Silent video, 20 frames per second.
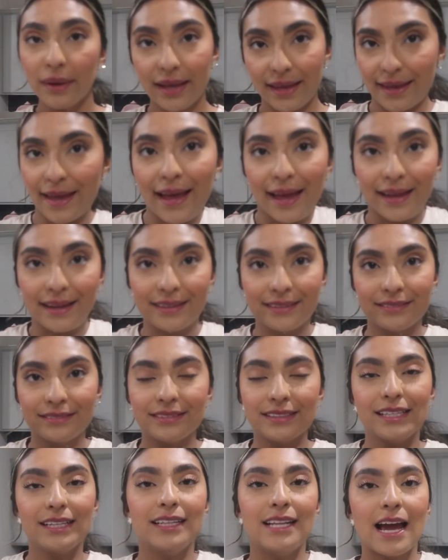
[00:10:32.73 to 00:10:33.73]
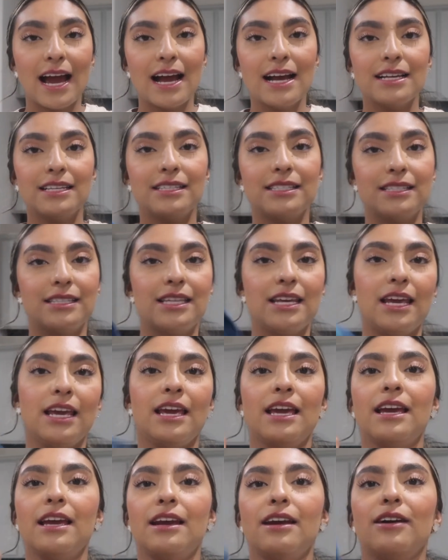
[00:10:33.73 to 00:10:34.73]
my god the last
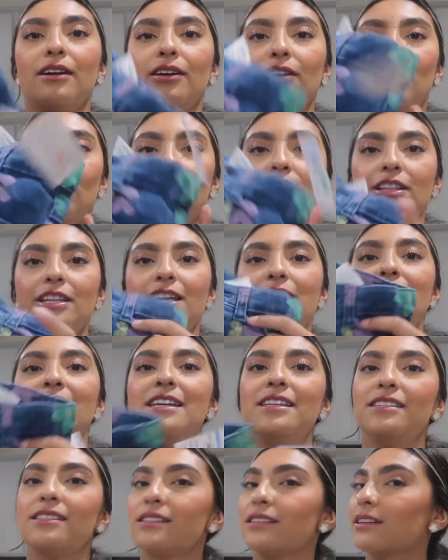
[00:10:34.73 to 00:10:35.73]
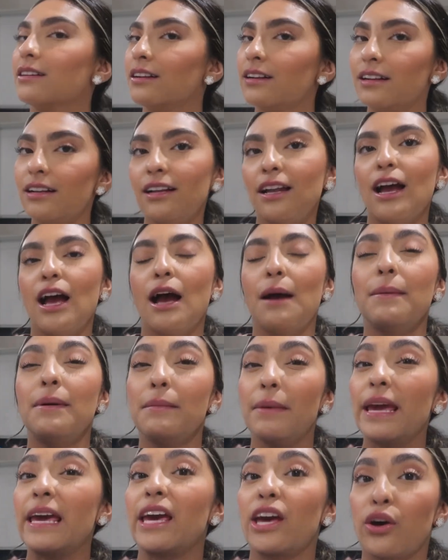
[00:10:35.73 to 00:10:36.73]
thing are these Let
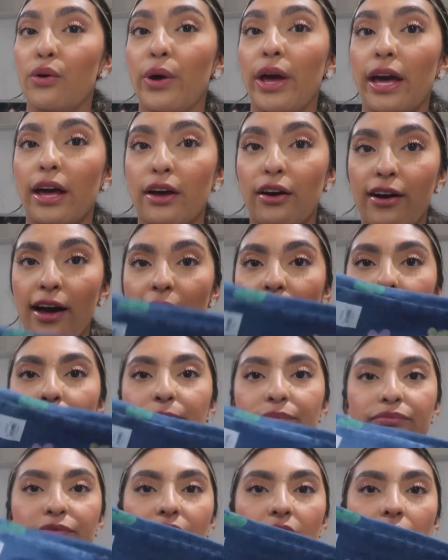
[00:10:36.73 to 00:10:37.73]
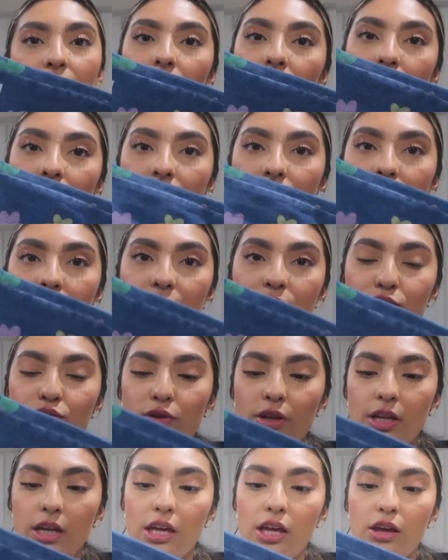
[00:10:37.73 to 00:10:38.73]
me make it quick okay these
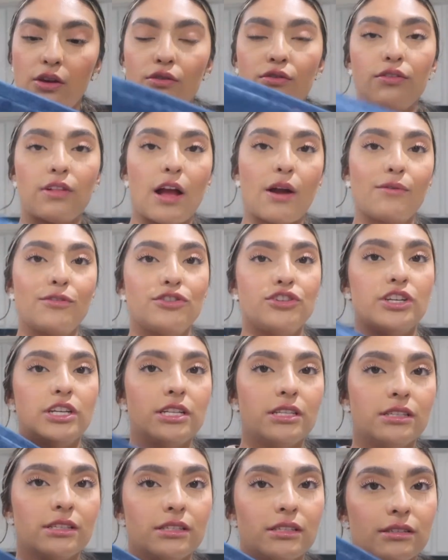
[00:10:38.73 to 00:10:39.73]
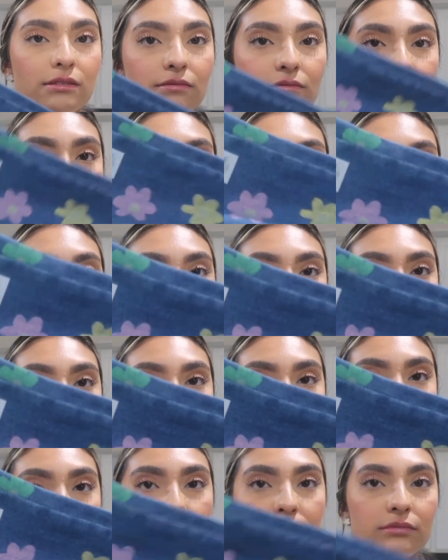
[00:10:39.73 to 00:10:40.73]
really cute flower jeans
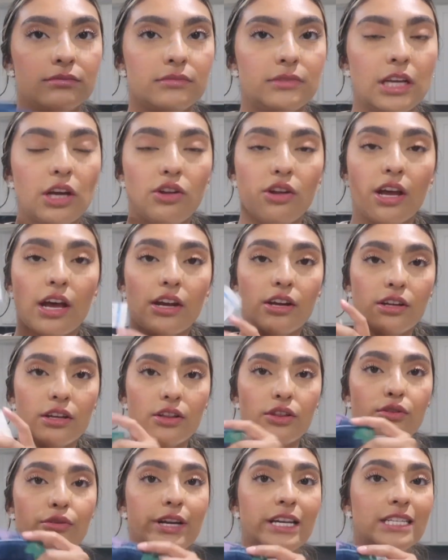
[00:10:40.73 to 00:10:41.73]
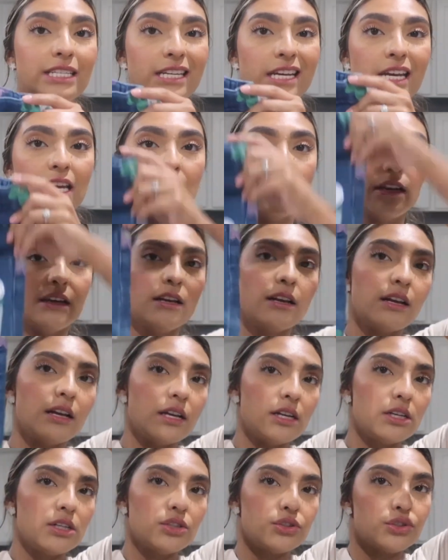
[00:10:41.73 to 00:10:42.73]
they only had a
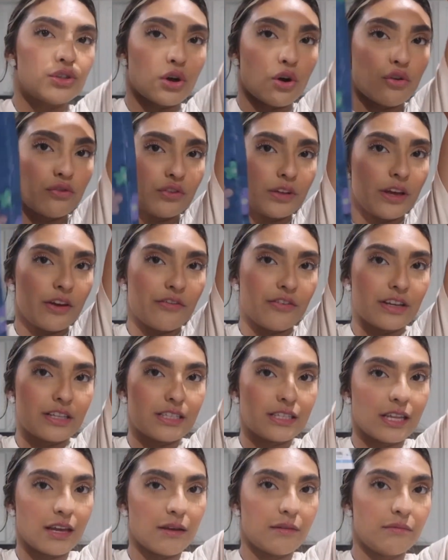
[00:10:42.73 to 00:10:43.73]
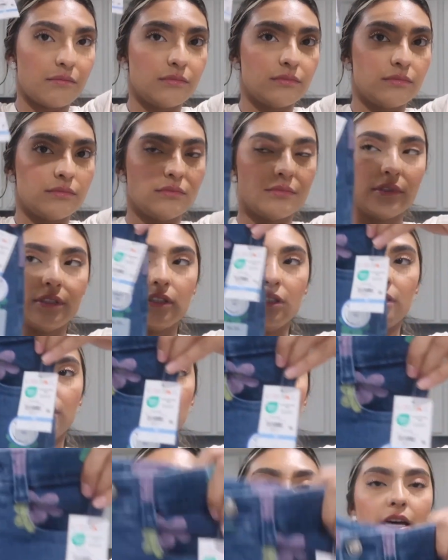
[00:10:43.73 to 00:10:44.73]
3t so hopefully it fits them
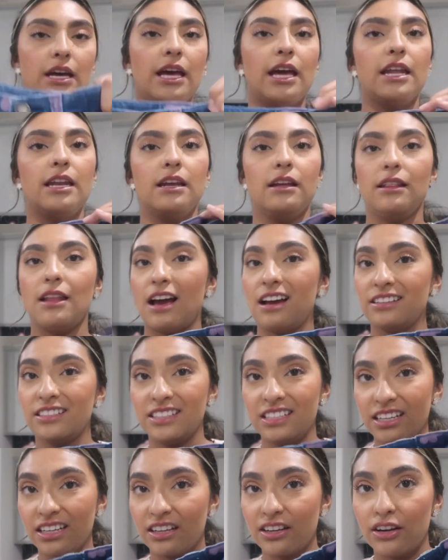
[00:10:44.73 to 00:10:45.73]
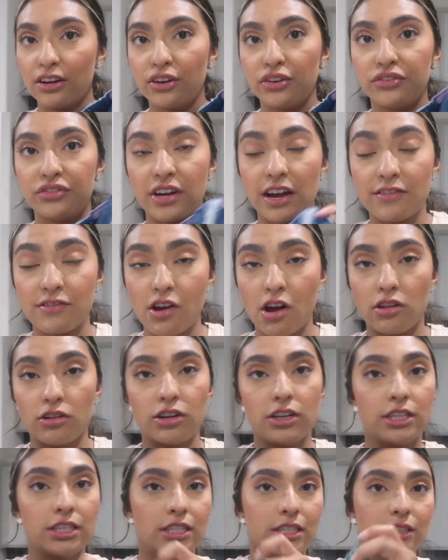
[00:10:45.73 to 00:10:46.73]
again elastic five
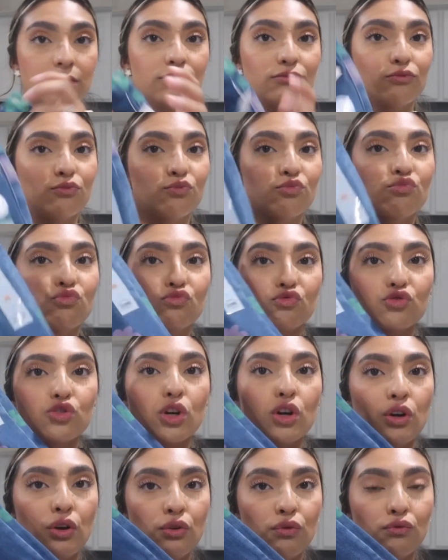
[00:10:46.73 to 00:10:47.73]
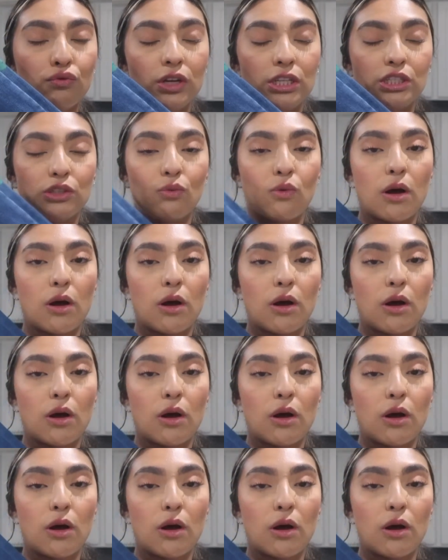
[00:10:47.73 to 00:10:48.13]
dollars run to